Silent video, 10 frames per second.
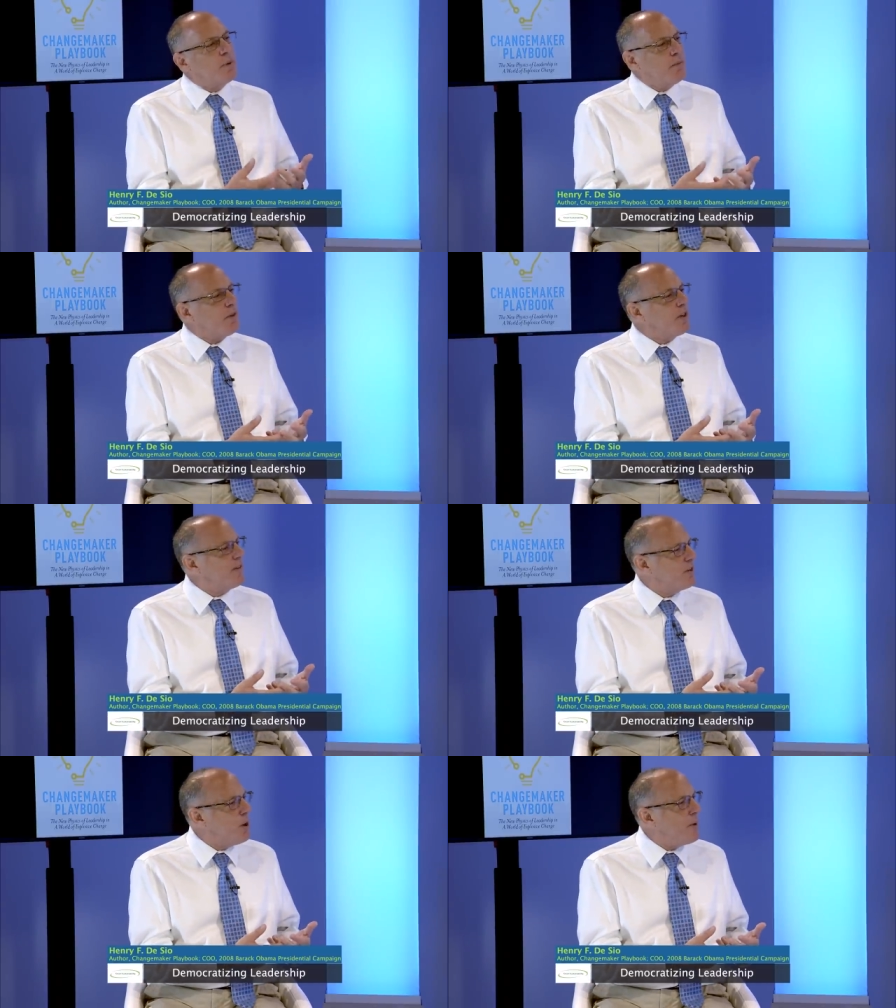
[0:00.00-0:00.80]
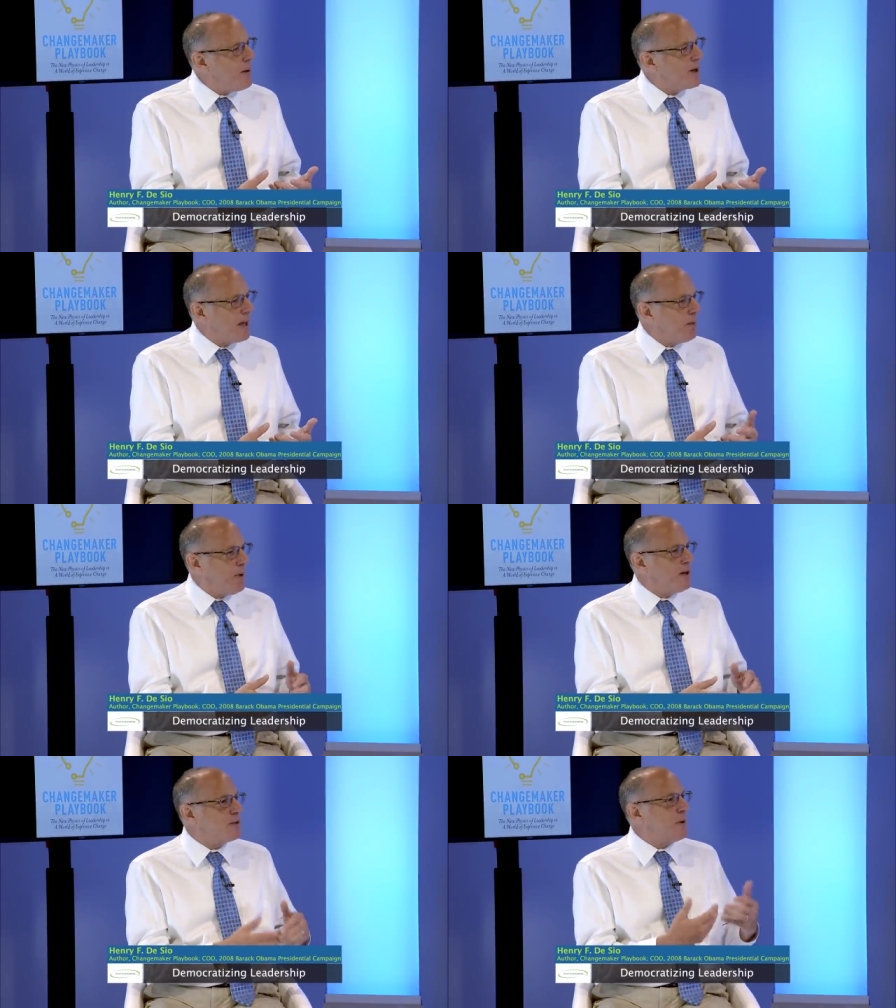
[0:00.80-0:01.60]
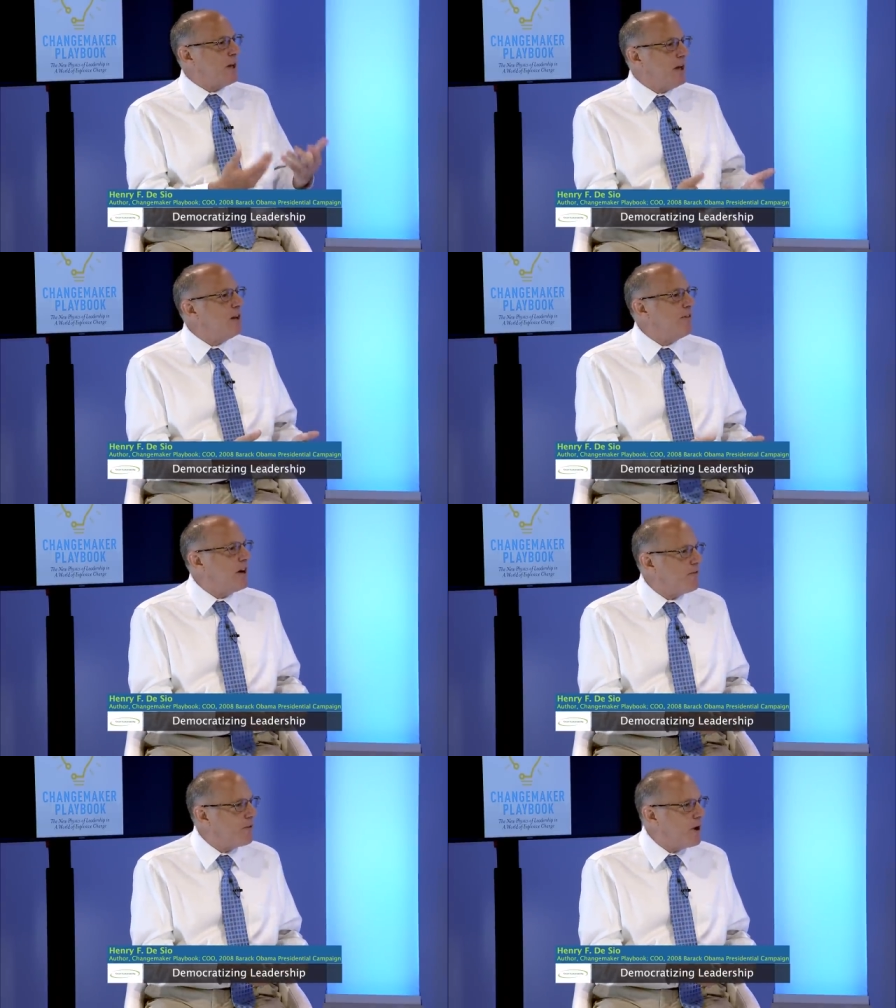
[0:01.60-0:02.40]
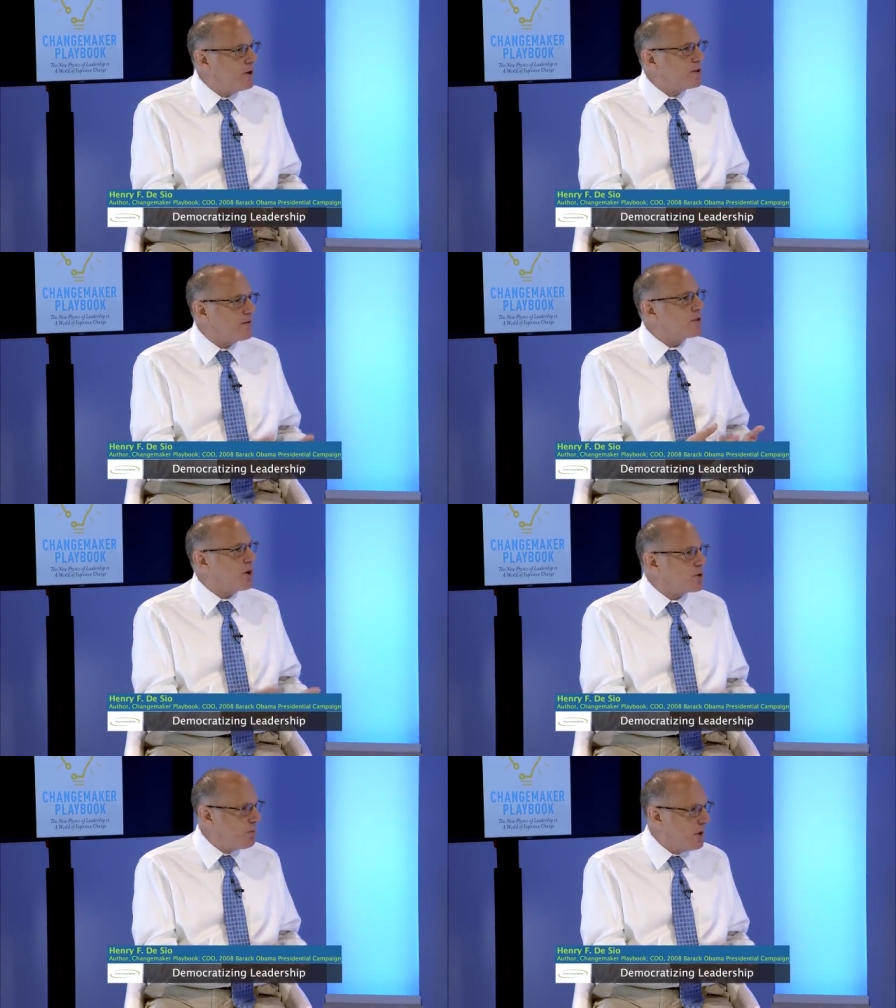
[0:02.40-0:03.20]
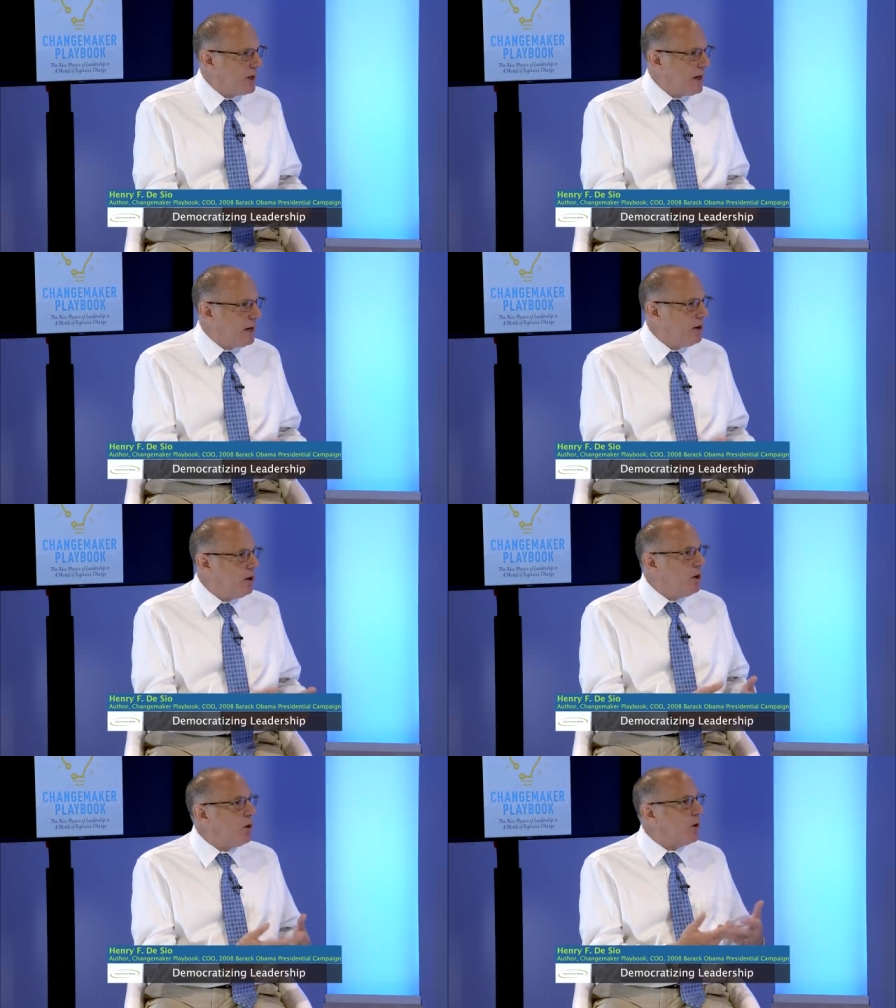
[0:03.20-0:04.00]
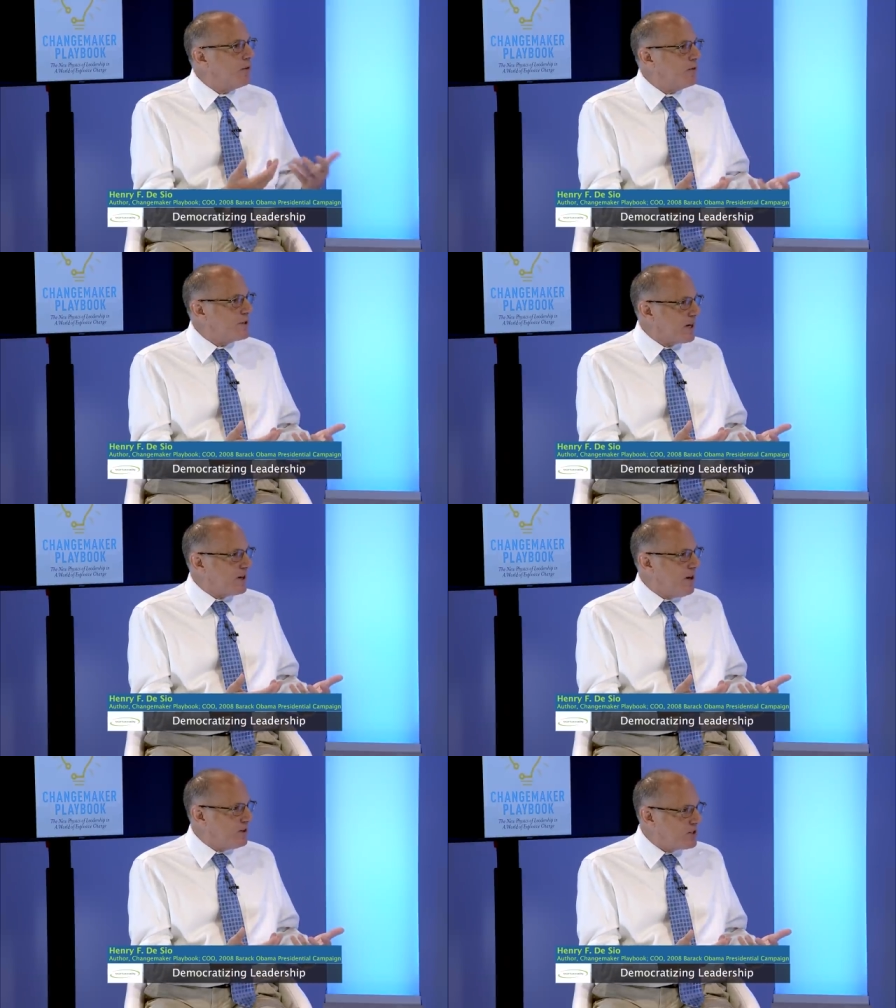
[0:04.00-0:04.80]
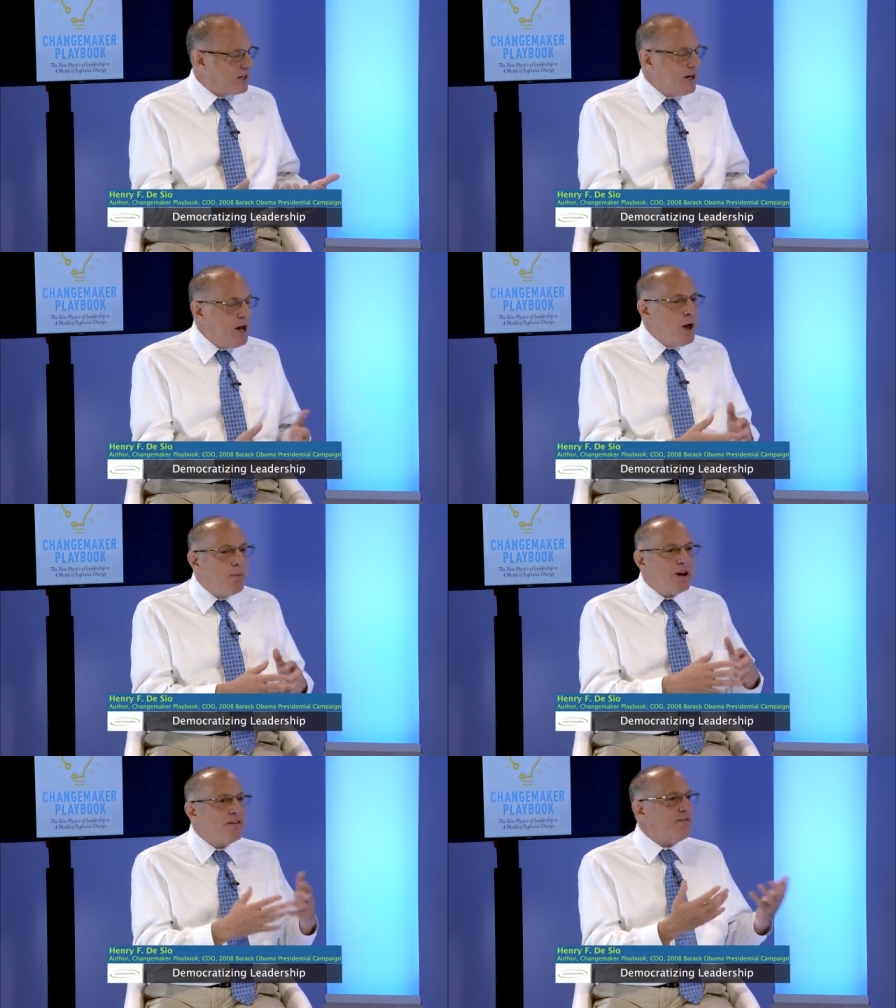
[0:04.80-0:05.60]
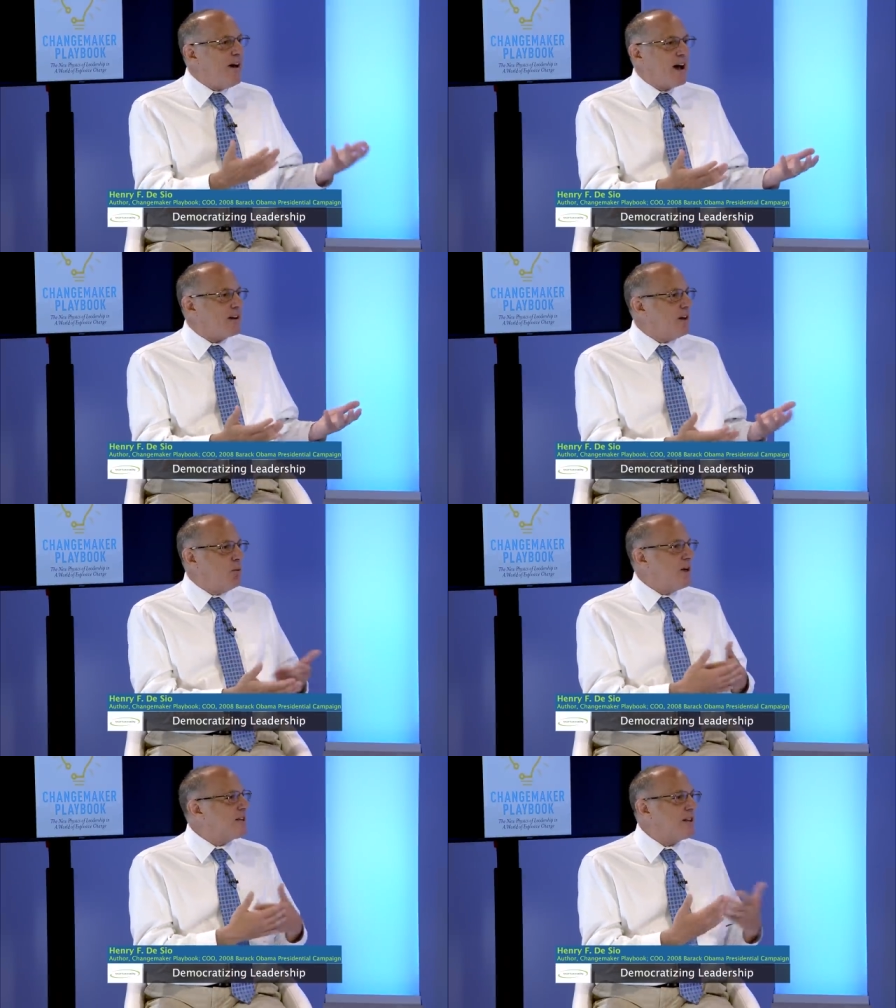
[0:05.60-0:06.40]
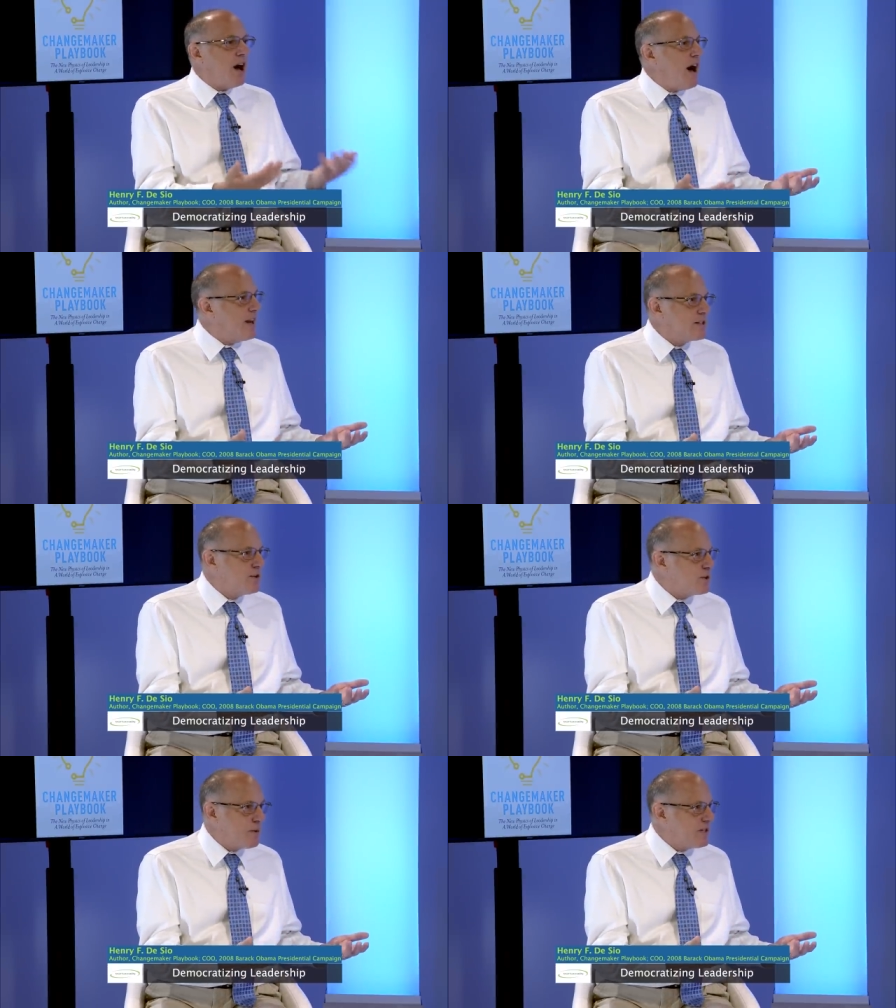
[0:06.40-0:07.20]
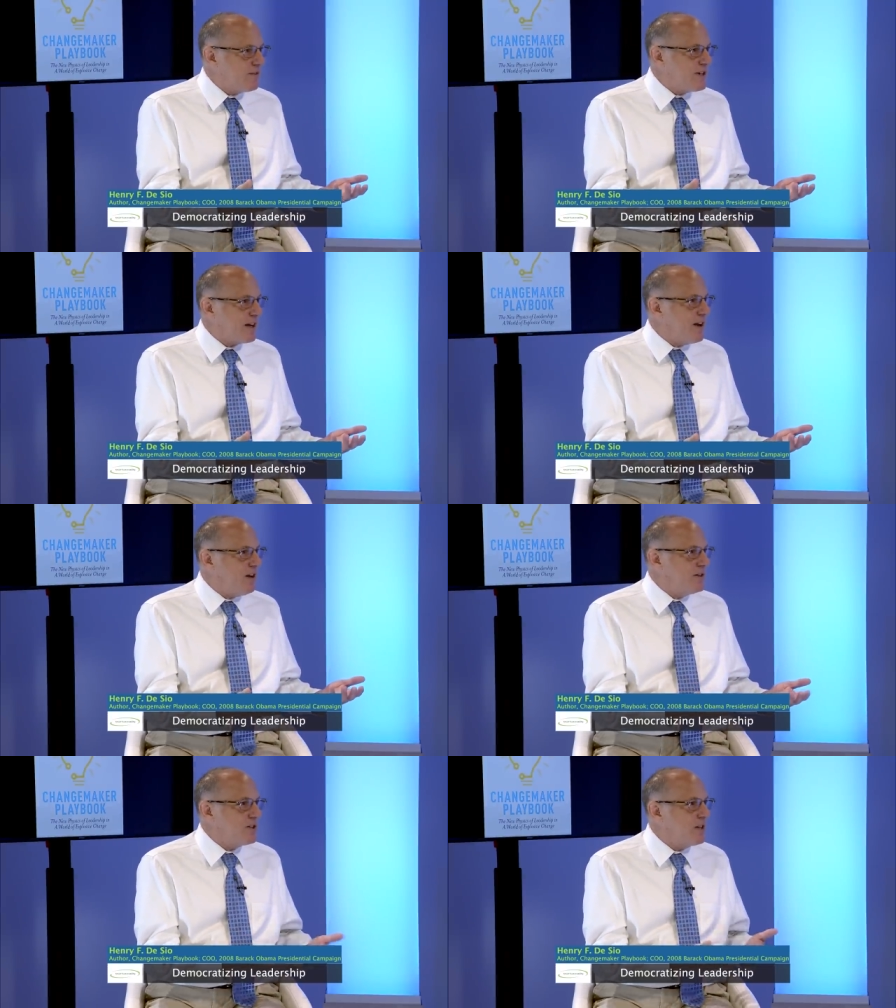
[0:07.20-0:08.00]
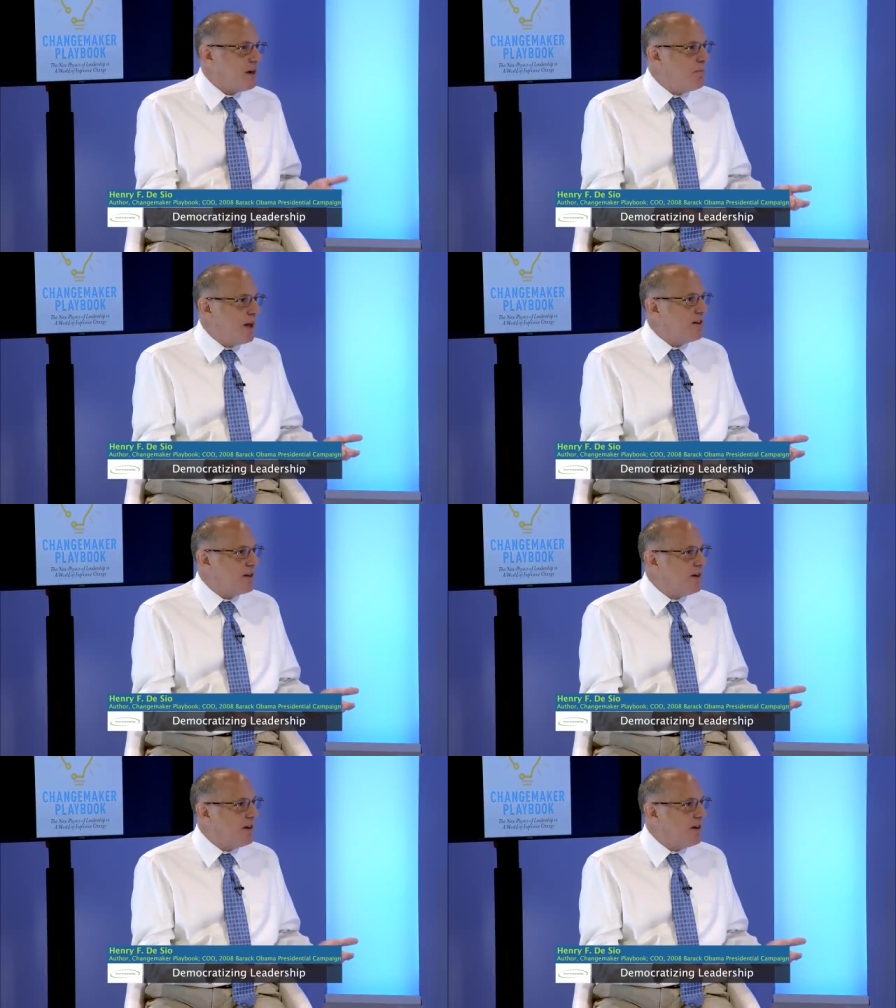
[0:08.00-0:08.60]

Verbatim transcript: people think of the Obama campaign as being innovative for our use of social media mm. or for technology, yeah. Yeah. but in fact, it wasn't the hottest, newest piece of technology that made the